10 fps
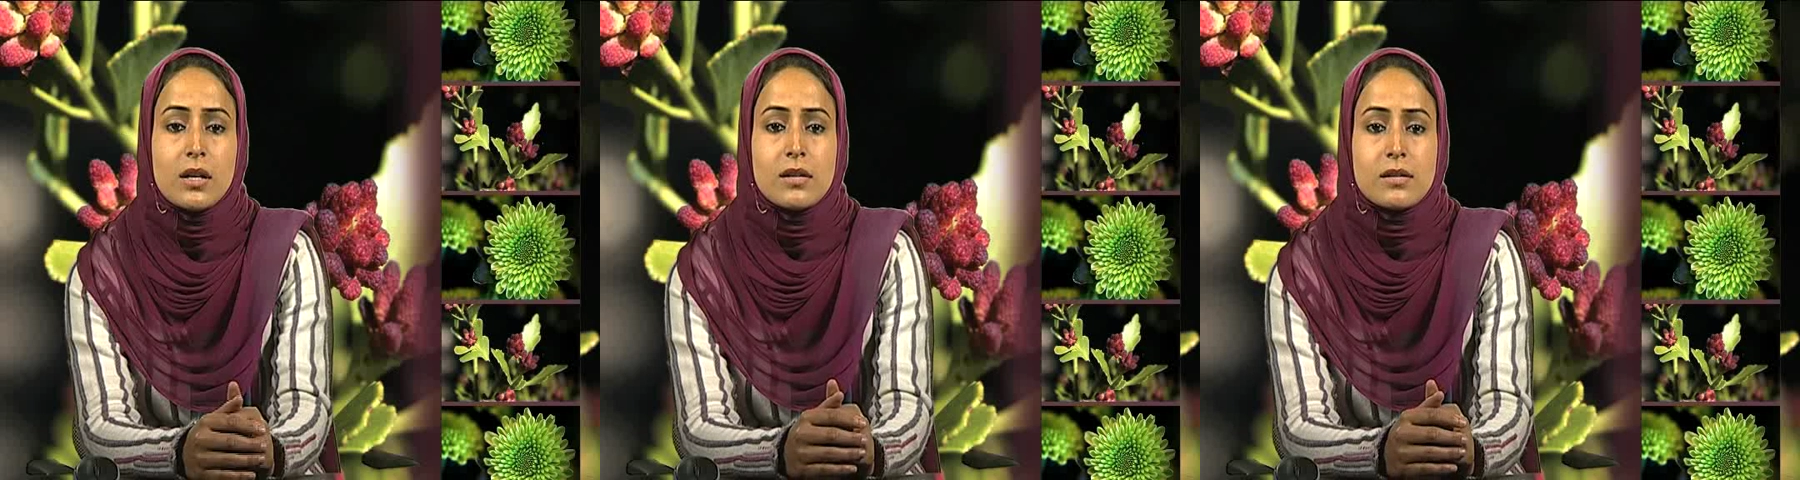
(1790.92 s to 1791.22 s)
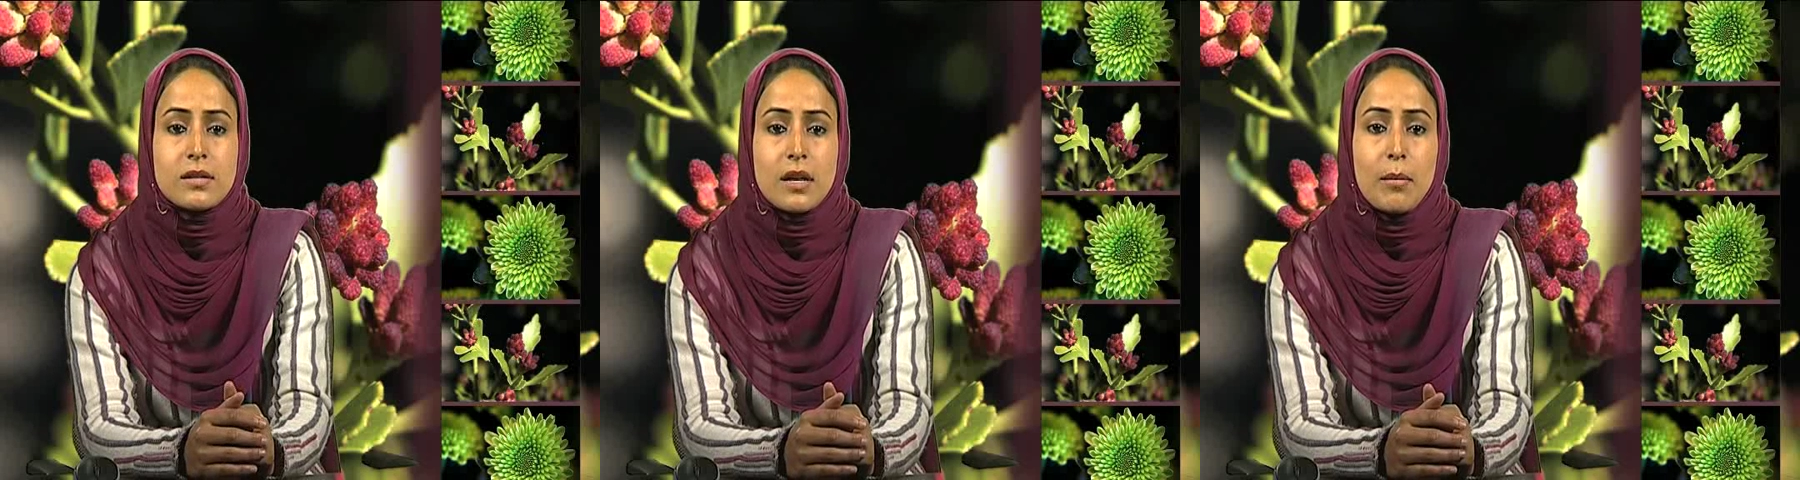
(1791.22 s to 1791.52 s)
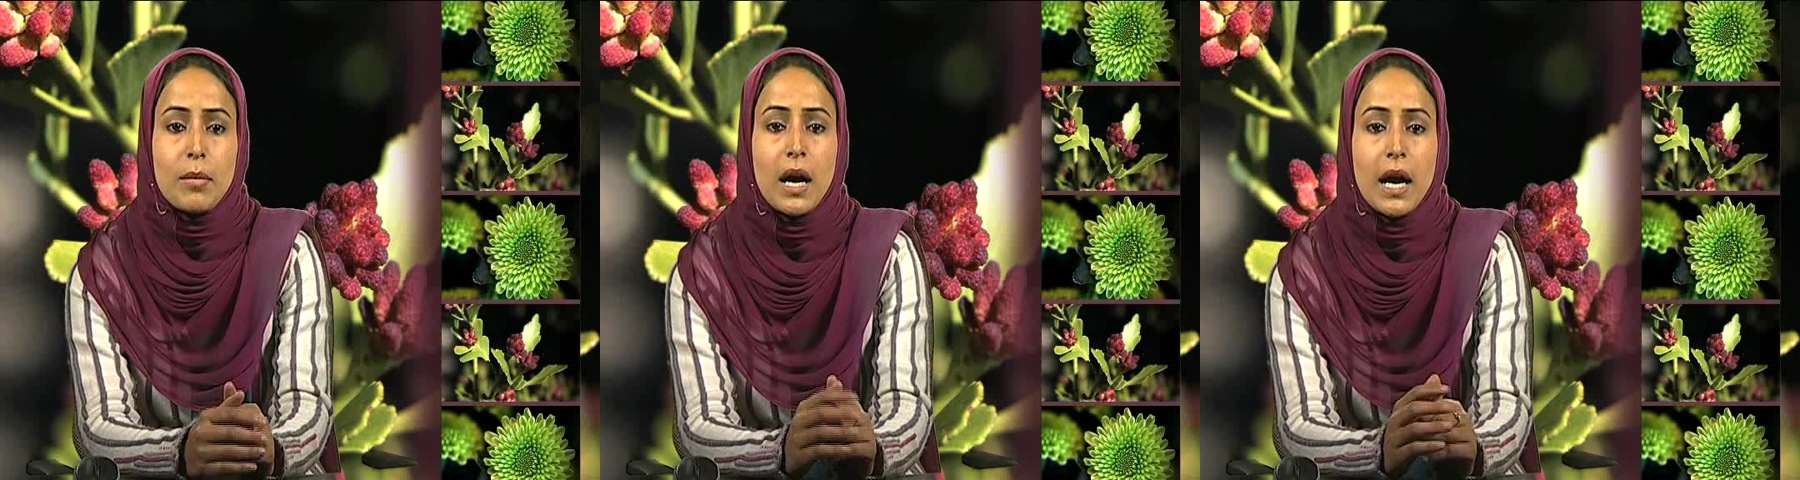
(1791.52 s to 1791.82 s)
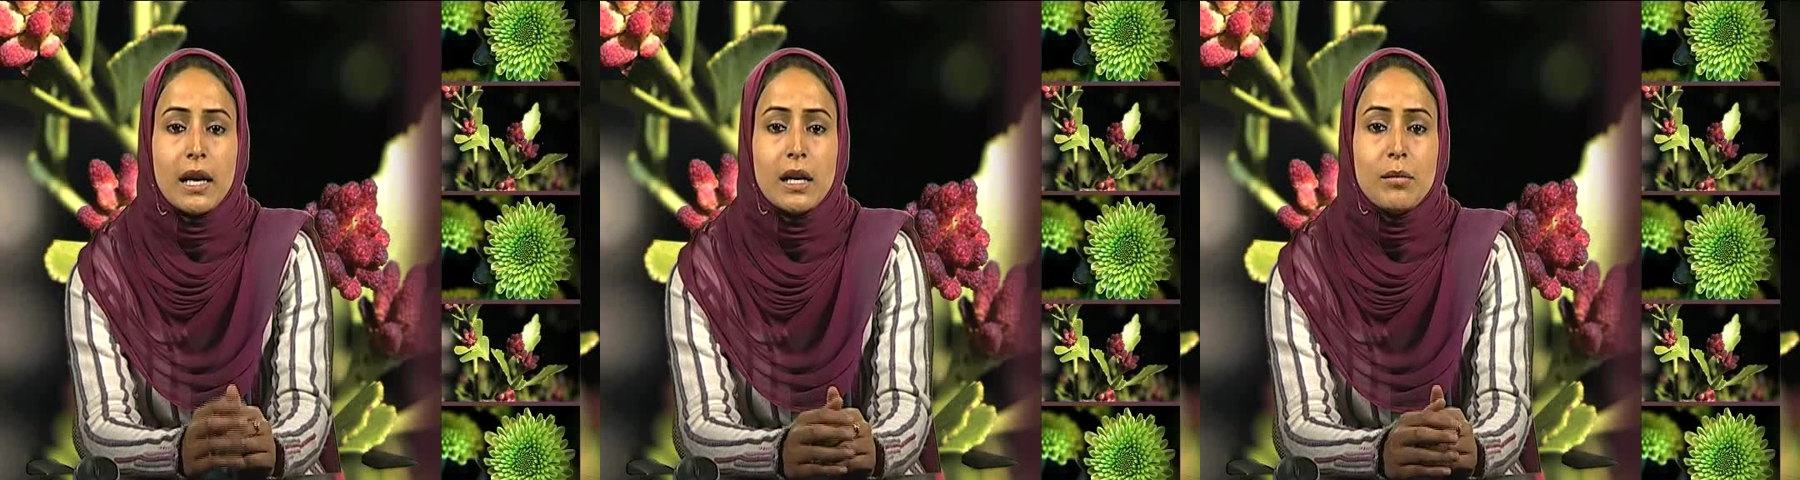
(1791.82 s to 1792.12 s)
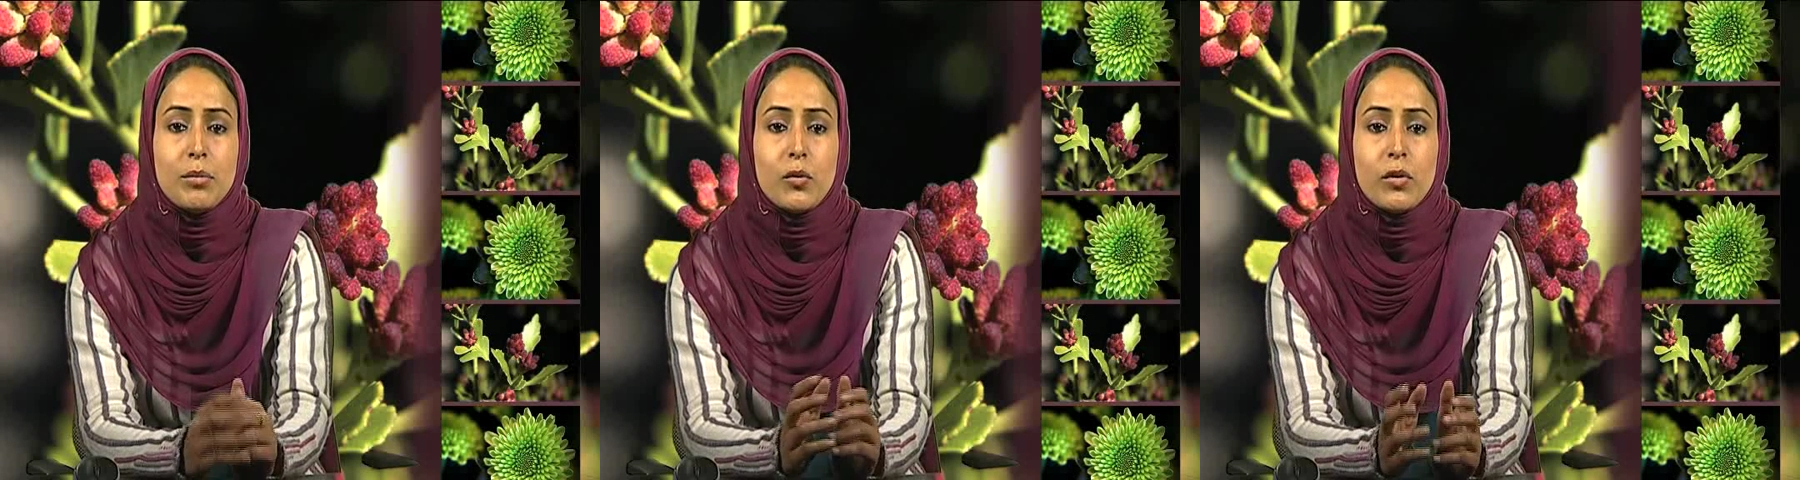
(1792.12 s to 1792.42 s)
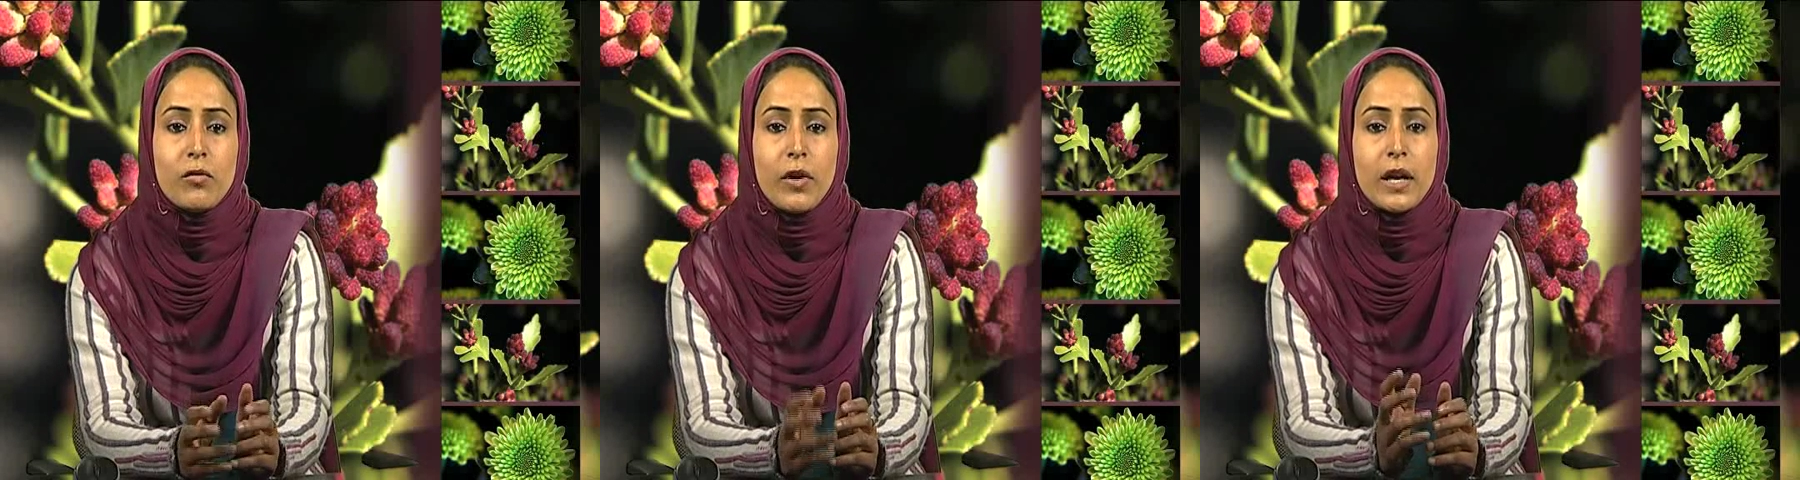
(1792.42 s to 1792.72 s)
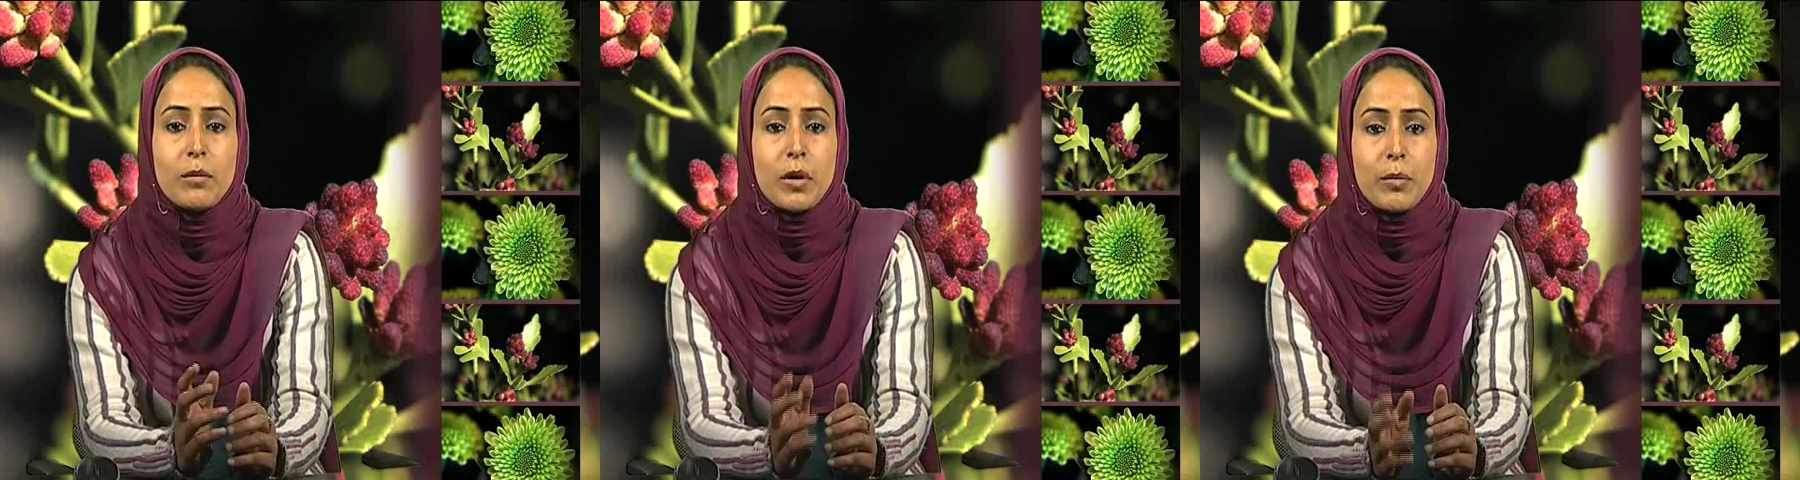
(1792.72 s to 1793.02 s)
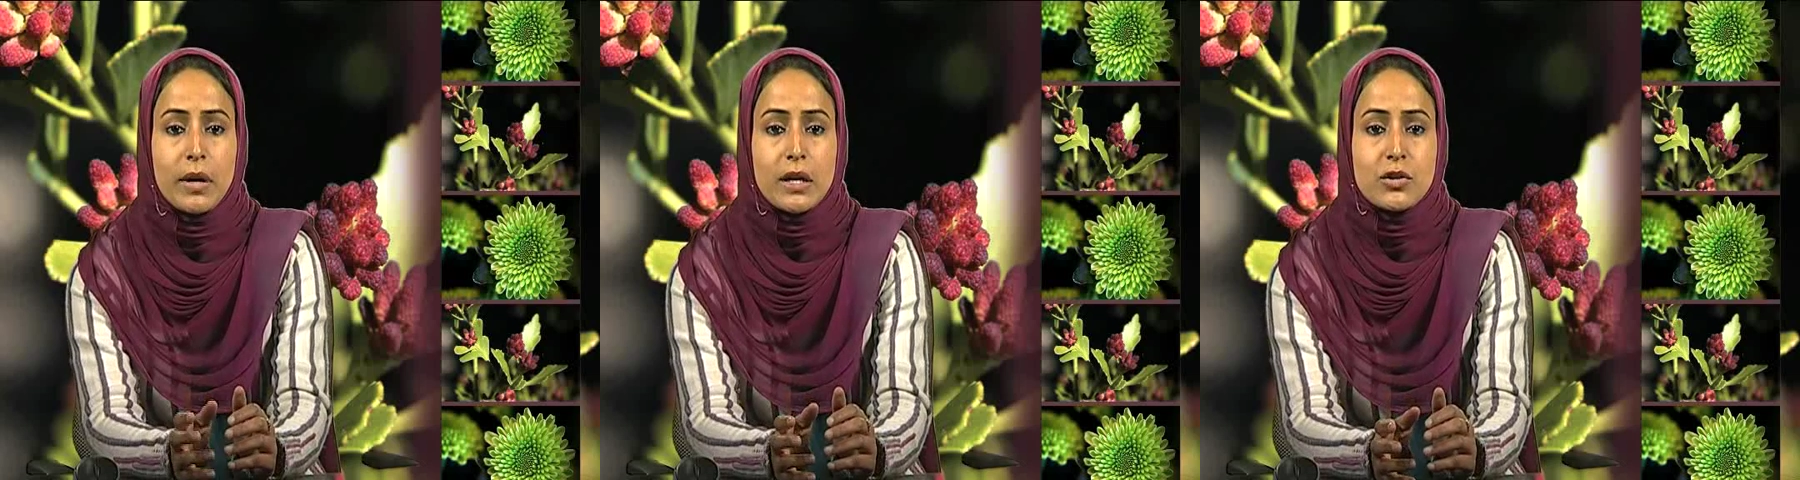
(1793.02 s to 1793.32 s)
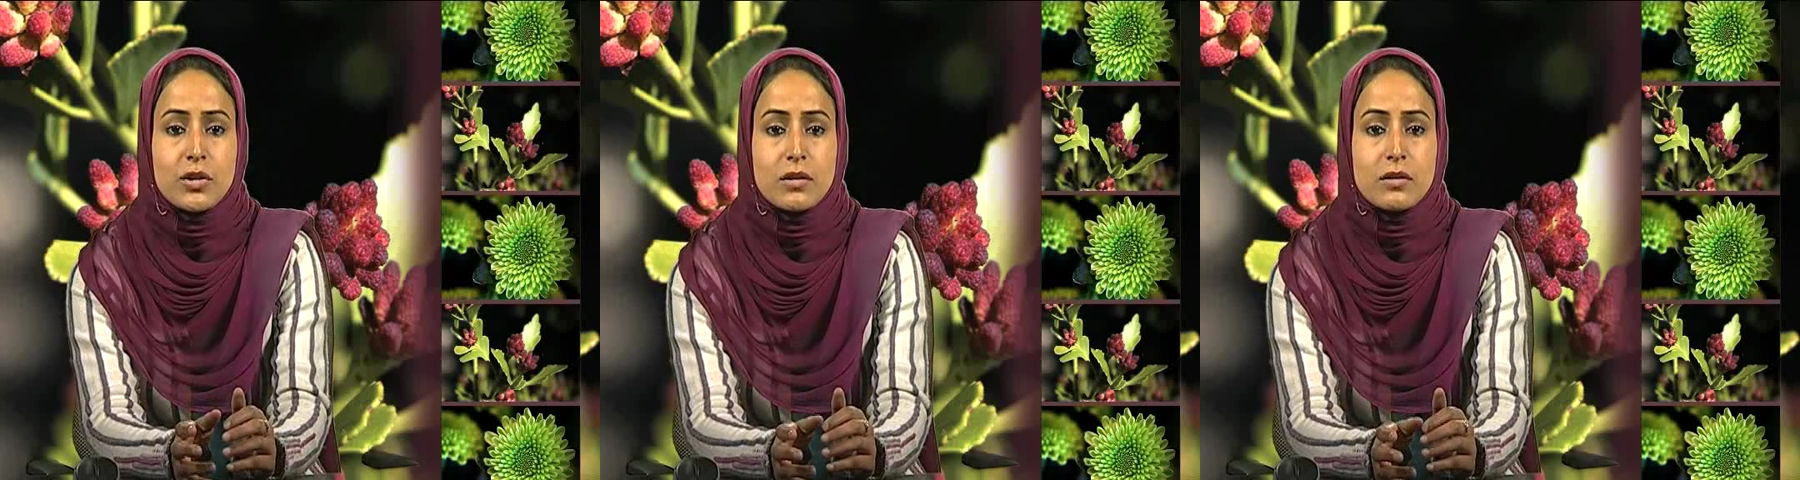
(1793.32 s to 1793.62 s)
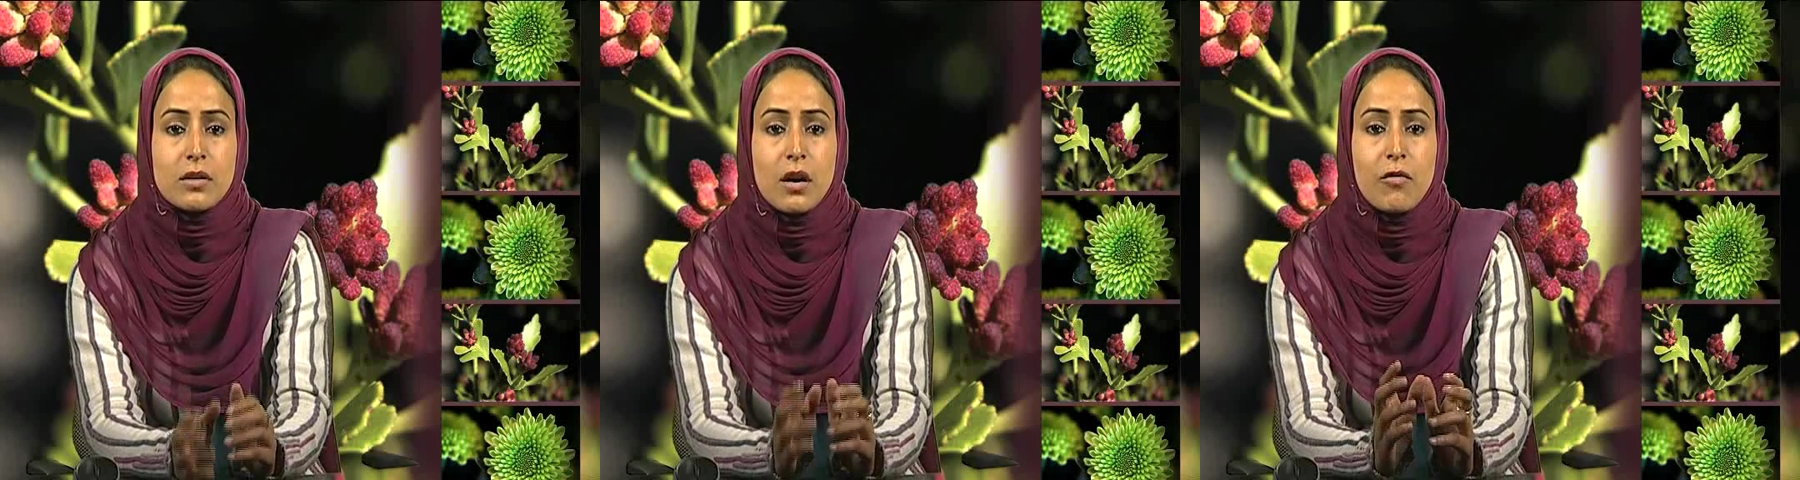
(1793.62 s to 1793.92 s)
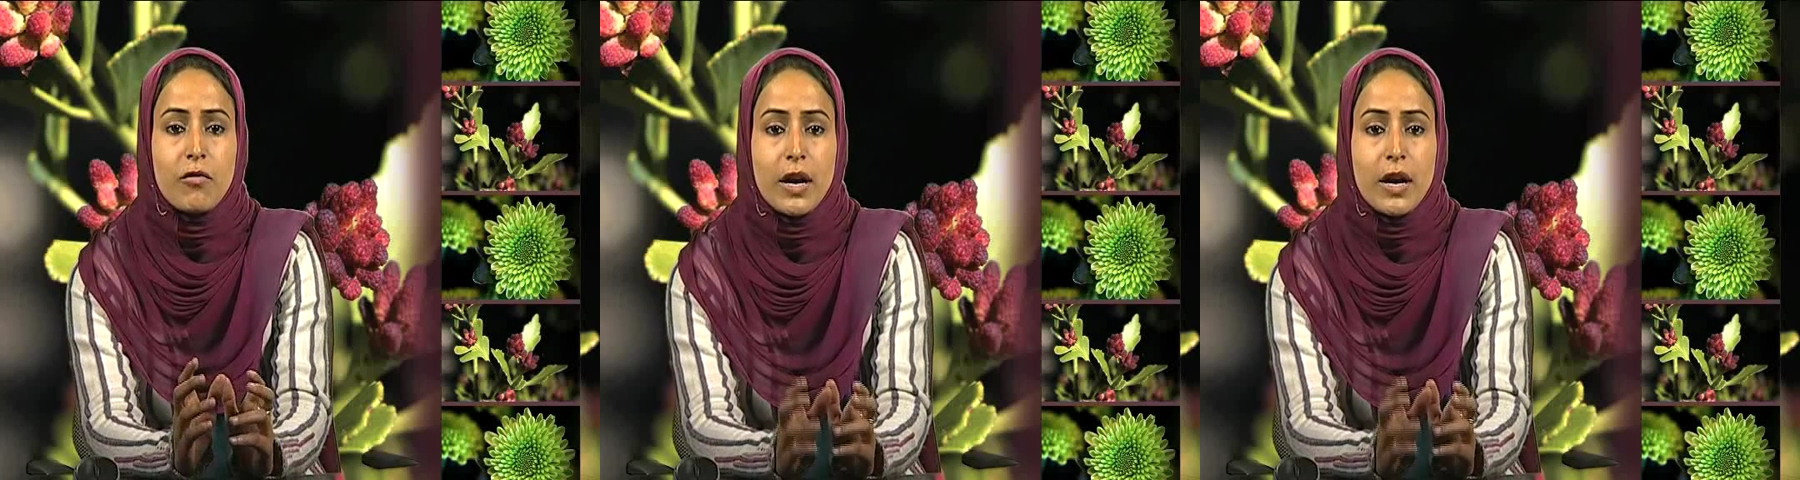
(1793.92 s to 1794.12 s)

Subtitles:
Some highly purified preparations of